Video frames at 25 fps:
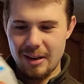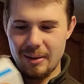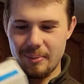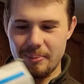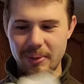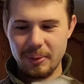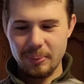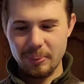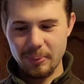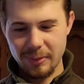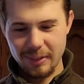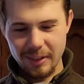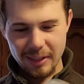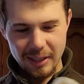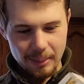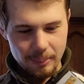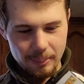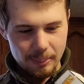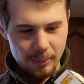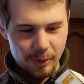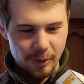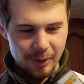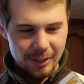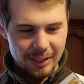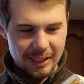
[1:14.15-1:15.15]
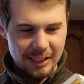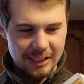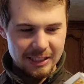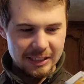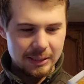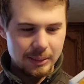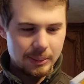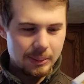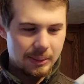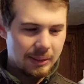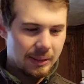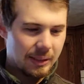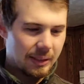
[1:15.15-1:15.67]
People think I'm
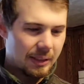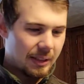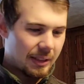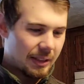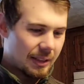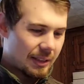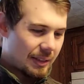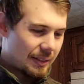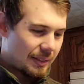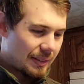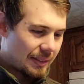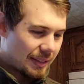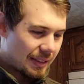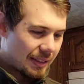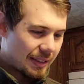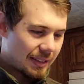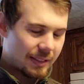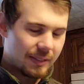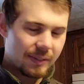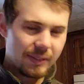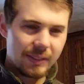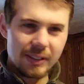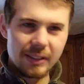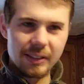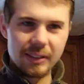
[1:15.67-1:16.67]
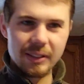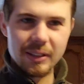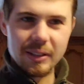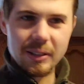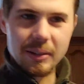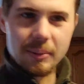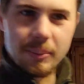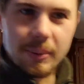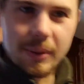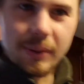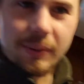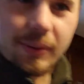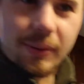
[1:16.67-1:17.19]
crazy because of it,
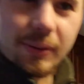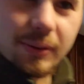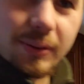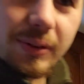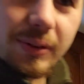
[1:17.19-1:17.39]
but if you